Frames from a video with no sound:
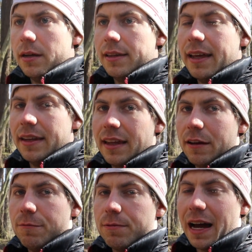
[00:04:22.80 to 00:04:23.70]
they,
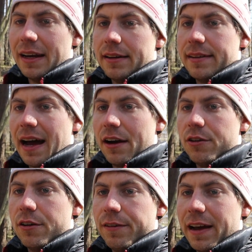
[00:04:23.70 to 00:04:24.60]
they've gotten
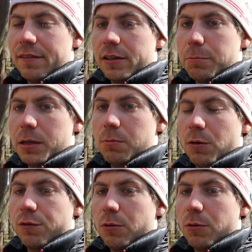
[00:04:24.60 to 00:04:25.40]
tired of having people